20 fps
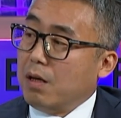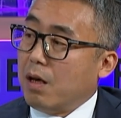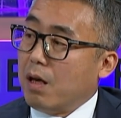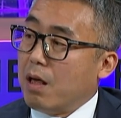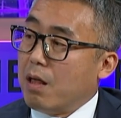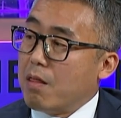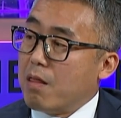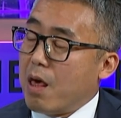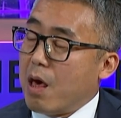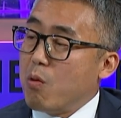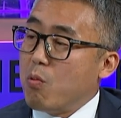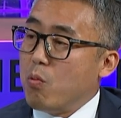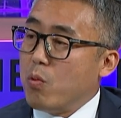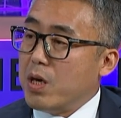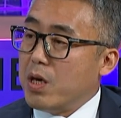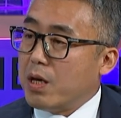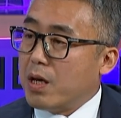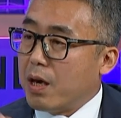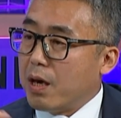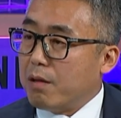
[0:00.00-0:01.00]
And then
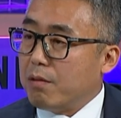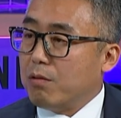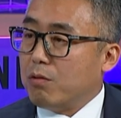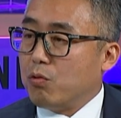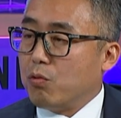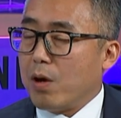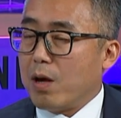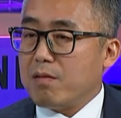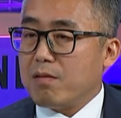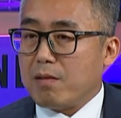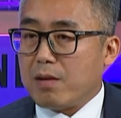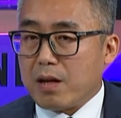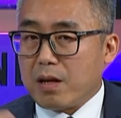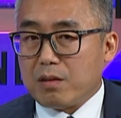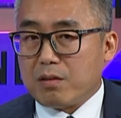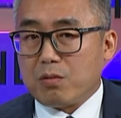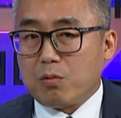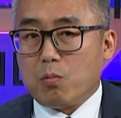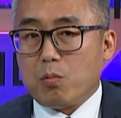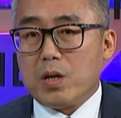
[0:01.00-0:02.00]
we can
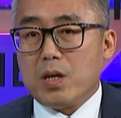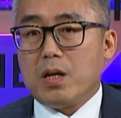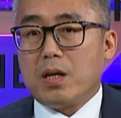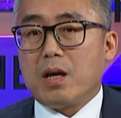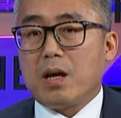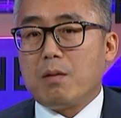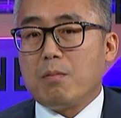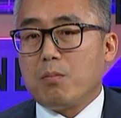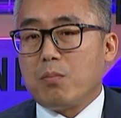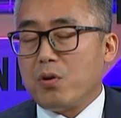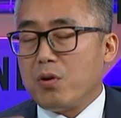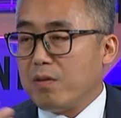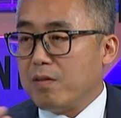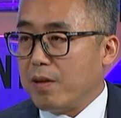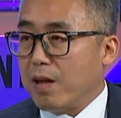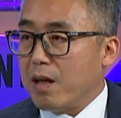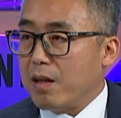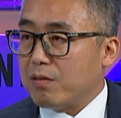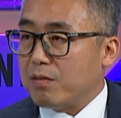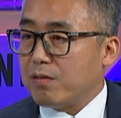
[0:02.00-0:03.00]
translate, we can
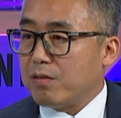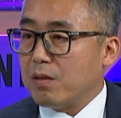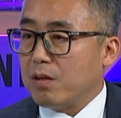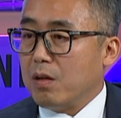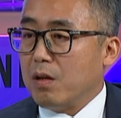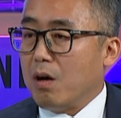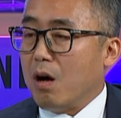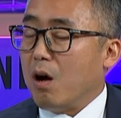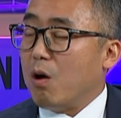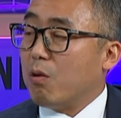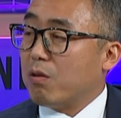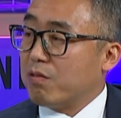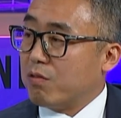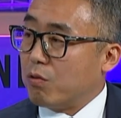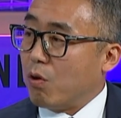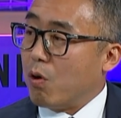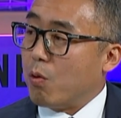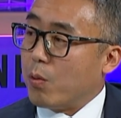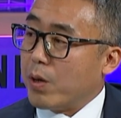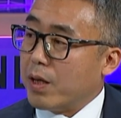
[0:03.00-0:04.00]
present our
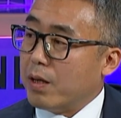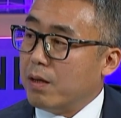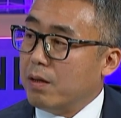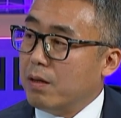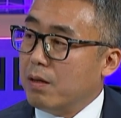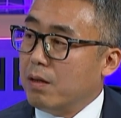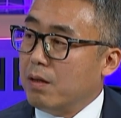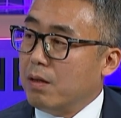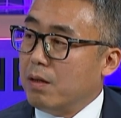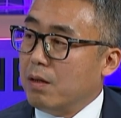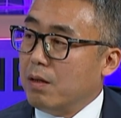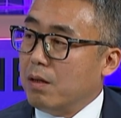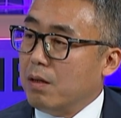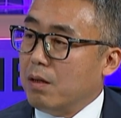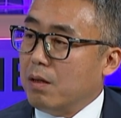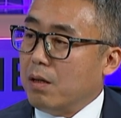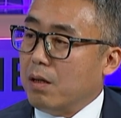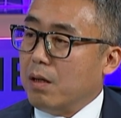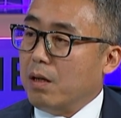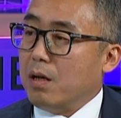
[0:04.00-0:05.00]
story
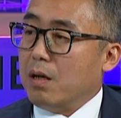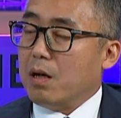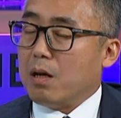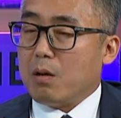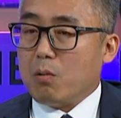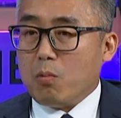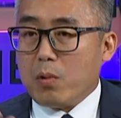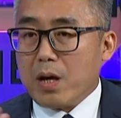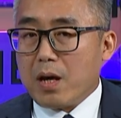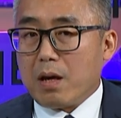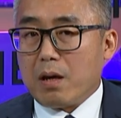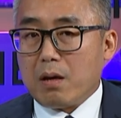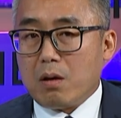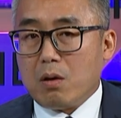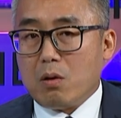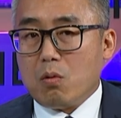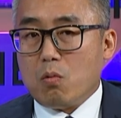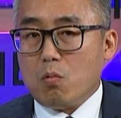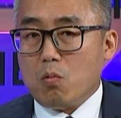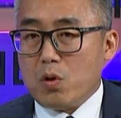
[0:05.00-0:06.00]
in a way
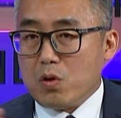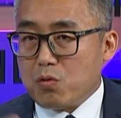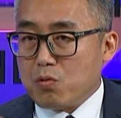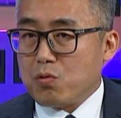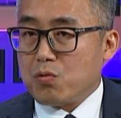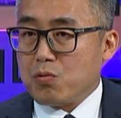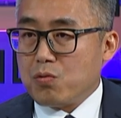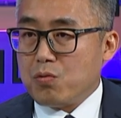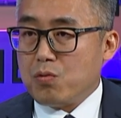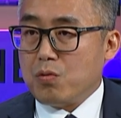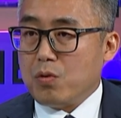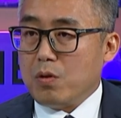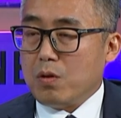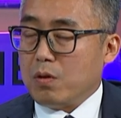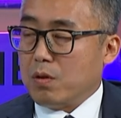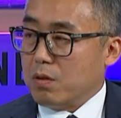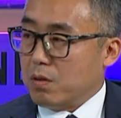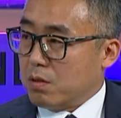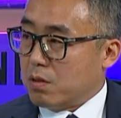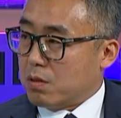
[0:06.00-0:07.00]
which
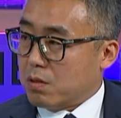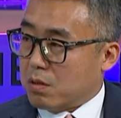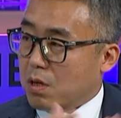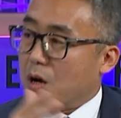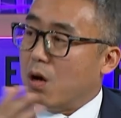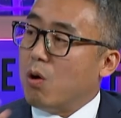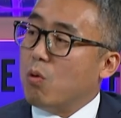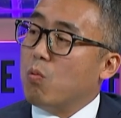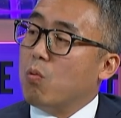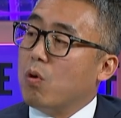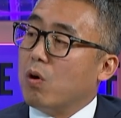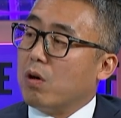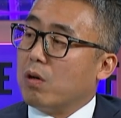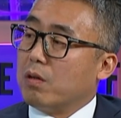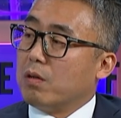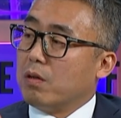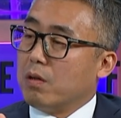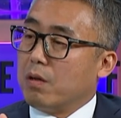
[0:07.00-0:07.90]
the whole world,